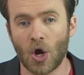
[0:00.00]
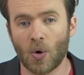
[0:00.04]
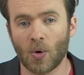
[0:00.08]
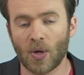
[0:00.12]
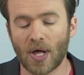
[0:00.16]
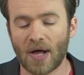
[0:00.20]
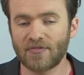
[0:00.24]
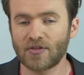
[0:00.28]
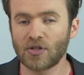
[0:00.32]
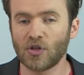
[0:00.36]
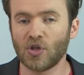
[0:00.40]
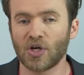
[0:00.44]

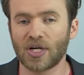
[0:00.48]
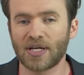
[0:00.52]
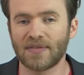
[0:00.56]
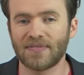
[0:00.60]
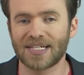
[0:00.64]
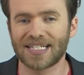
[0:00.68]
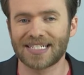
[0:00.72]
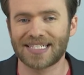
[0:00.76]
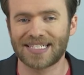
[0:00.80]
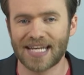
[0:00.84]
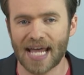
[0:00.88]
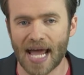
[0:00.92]
we'll have to look at
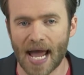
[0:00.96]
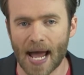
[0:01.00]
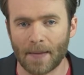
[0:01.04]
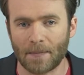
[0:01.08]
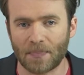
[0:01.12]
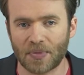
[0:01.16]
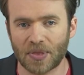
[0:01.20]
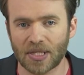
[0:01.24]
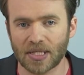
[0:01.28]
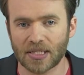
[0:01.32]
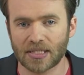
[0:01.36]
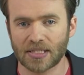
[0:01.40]
the
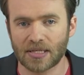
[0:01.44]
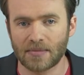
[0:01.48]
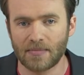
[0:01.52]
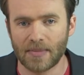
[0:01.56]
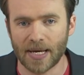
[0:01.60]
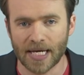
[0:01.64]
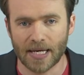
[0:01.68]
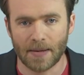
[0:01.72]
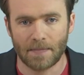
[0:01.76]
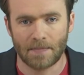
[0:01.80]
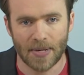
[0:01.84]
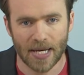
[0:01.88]
depth to
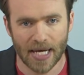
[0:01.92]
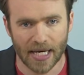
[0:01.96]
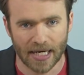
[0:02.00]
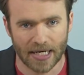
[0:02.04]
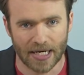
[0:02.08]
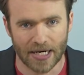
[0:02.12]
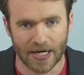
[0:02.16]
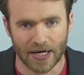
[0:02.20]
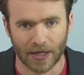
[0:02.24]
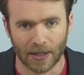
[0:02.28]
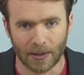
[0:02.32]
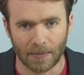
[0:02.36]
make a
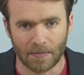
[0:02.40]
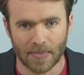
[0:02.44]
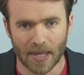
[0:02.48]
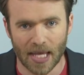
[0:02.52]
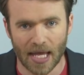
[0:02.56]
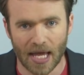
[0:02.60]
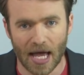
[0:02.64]
pick here.